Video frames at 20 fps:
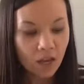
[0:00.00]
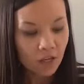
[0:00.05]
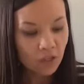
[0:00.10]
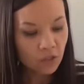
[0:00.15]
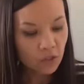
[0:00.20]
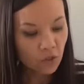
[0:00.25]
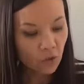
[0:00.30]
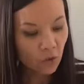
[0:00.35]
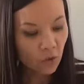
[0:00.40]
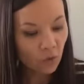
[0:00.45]

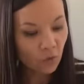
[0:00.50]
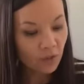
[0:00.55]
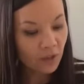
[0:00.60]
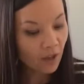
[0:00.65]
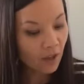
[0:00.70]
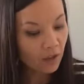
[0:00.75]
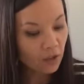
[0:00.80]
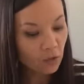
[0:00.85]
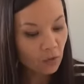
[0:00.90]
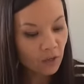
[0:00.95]
So
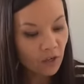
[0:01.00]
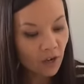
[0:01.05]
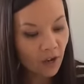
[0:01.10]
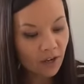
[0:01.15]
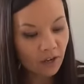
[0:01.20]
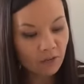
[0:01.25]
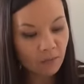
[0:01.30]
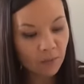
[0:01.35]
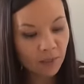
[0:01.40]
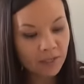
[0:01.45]
yeah, you can
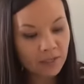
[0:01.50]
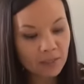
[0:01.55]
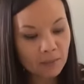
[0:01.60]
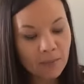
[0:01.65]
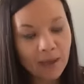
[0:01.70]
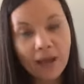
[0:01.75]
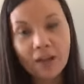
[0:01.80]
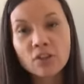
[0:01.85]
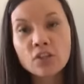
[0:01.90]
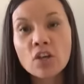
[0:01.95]
kind of mix and
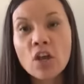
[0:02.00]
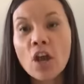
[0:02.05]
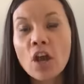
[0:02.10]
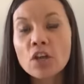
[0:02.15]
match,